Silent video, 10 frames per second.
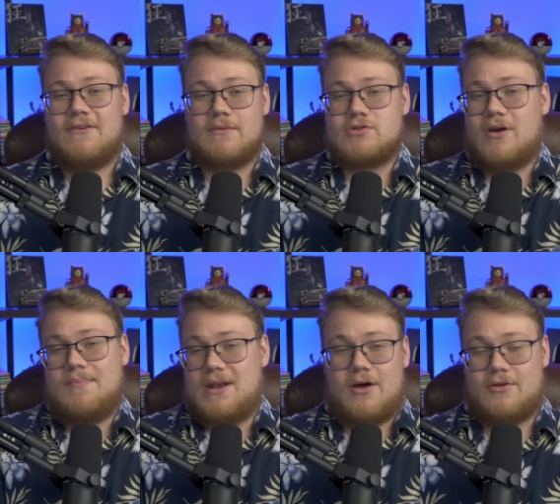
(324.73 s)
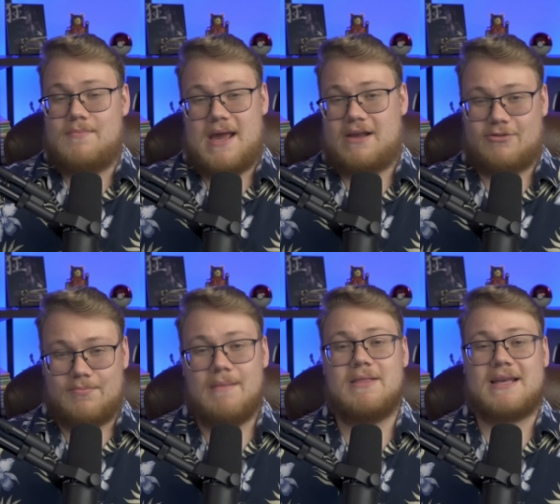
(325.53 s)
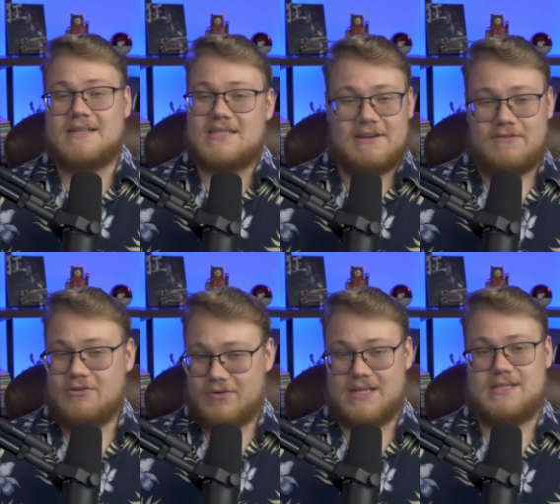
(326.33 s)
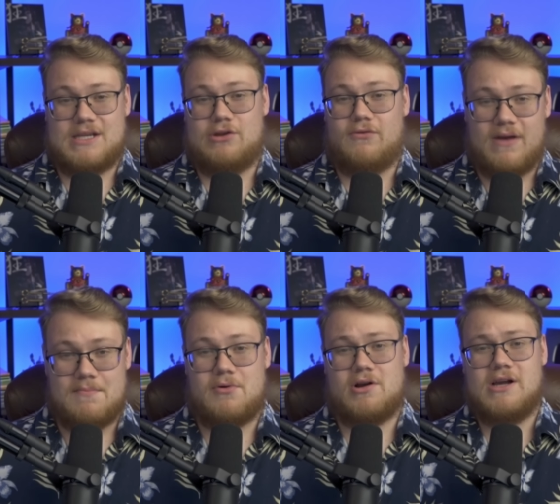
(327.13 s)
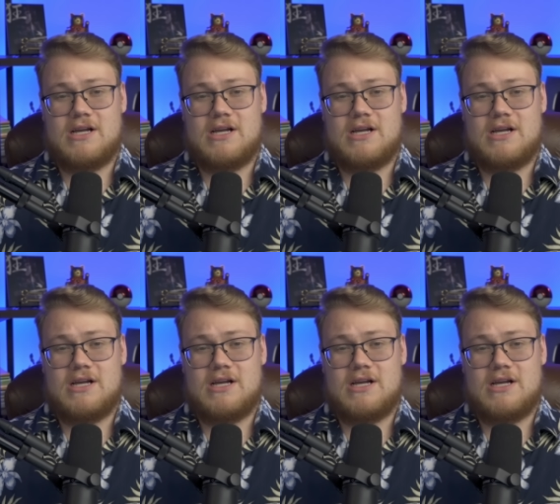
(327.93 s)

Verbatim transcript: from Trump and other MAGA Republicans if he wins in November.